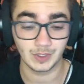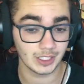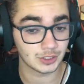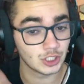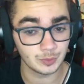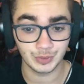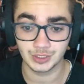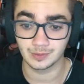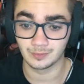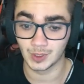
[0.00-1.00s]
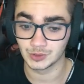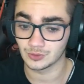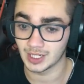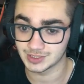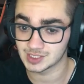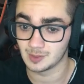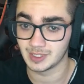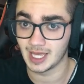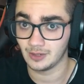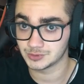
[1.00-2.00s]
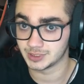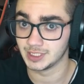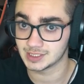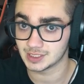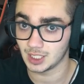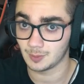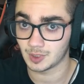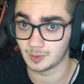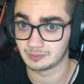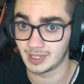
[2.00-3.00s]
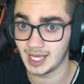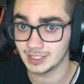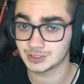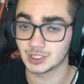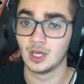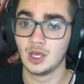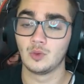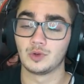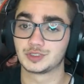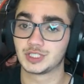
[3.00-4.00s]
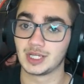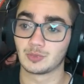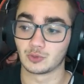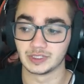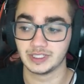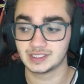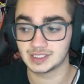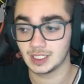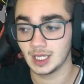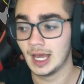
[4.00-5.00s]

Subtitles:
It could be the bundle that is coming out this upcoming patch with Chamber releasing,